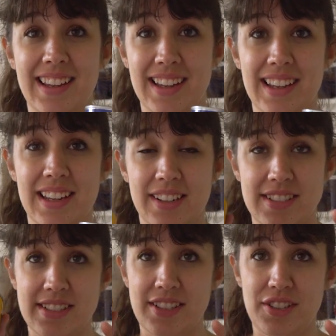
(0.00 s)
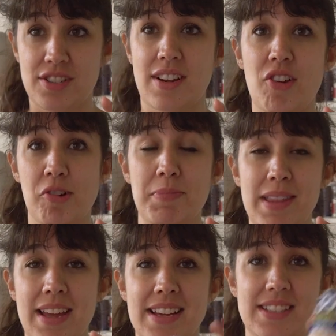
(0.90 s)
Uh-huh. Because you just have to
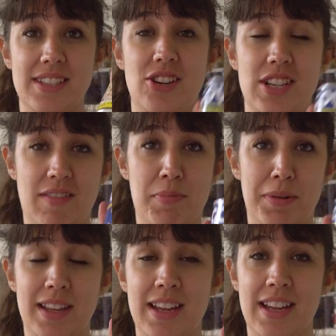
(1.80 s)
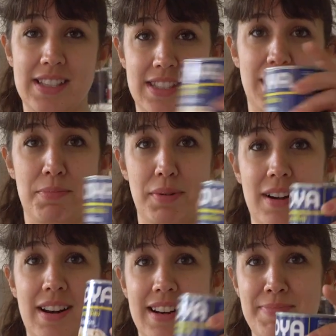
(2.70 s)
open this, and you just have to put this, and you put
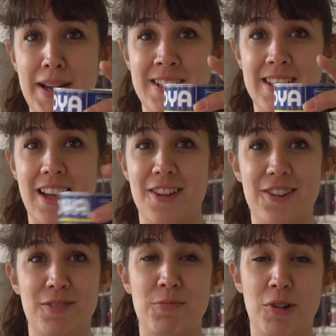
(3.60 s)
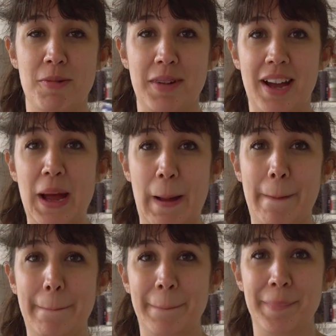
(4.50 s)
it in the pan together, That's and you warm it up.
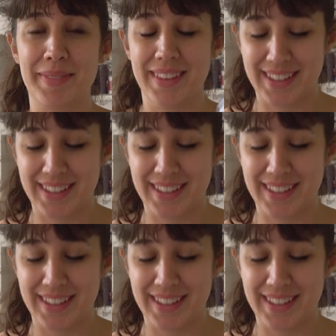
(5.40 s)
boring.